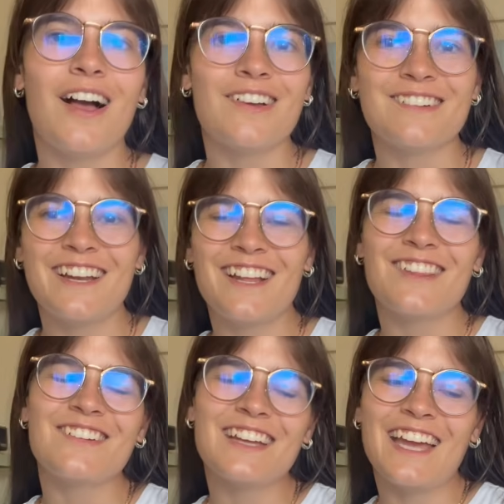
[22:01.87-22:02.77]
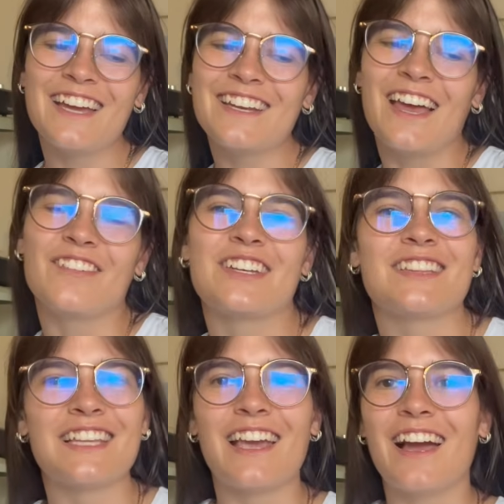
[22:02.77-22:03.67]
Alright, hello again.
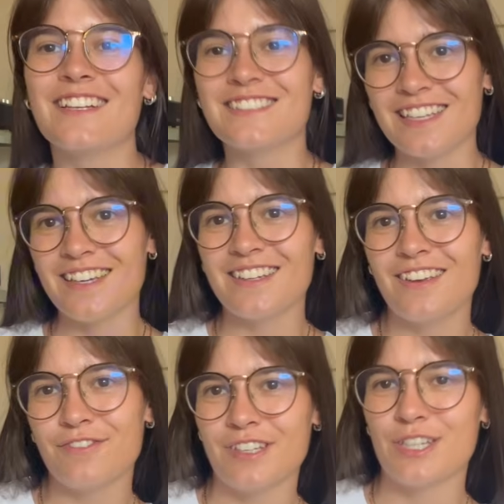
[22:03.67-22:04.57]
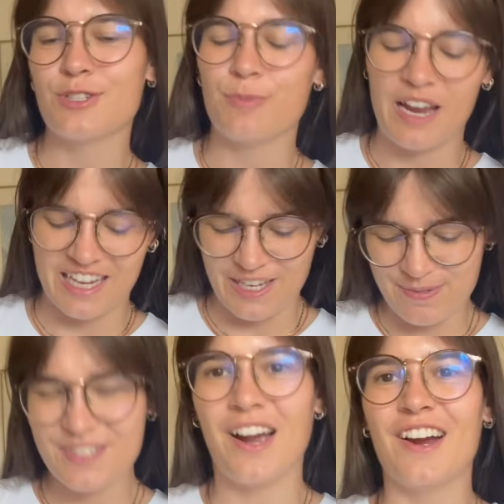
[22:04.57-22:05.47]
Evidently I did finish my
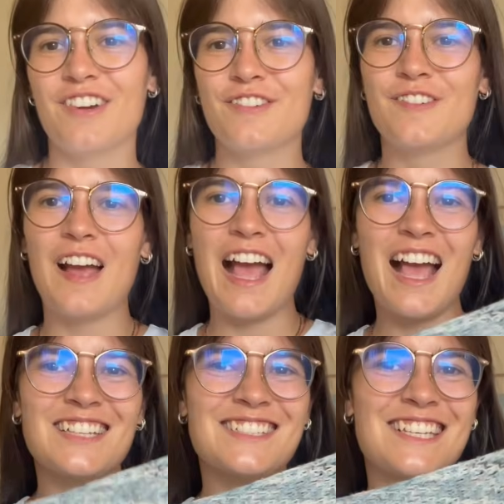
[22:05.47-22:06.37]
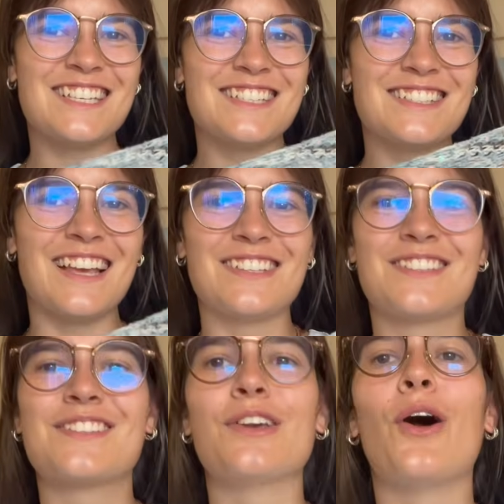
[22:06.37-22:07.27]
hip scarf. She's
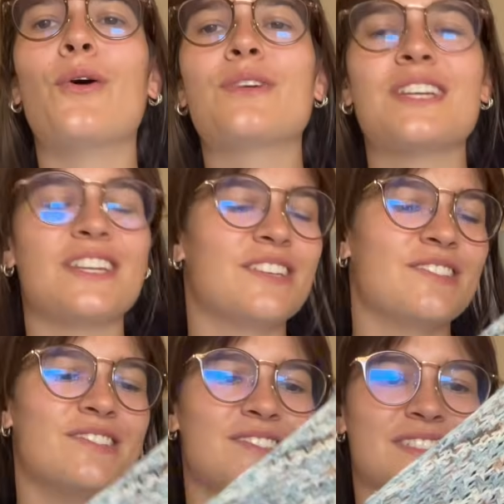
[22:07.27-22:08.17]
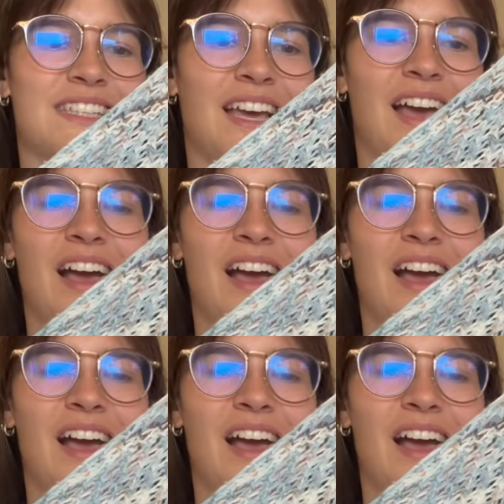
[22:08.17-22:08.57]
so cute.